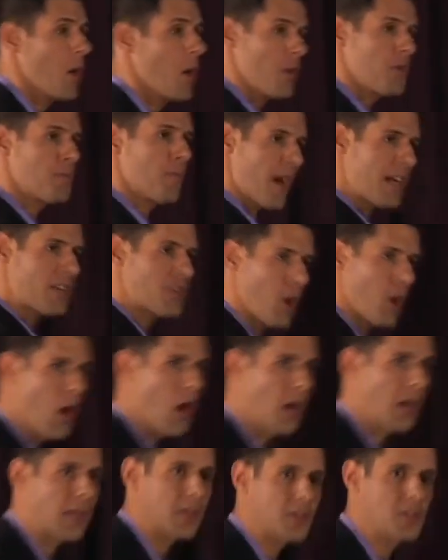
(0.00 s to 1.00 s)
know is by
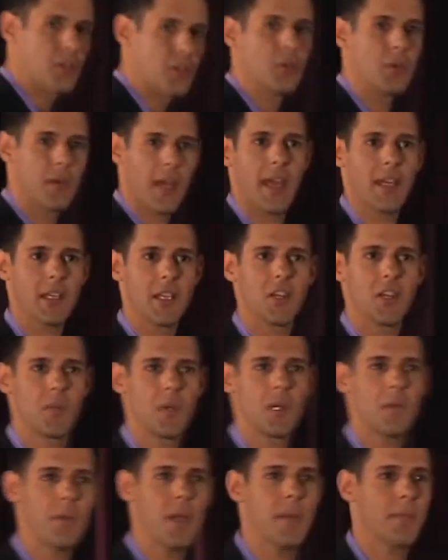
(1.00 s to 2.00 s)
talking to gay and
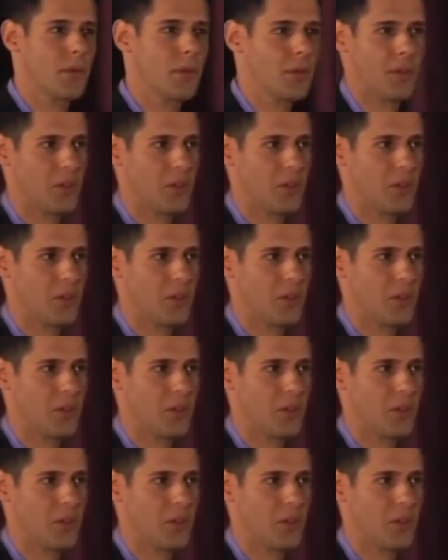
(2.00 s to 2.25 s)
lesbian people,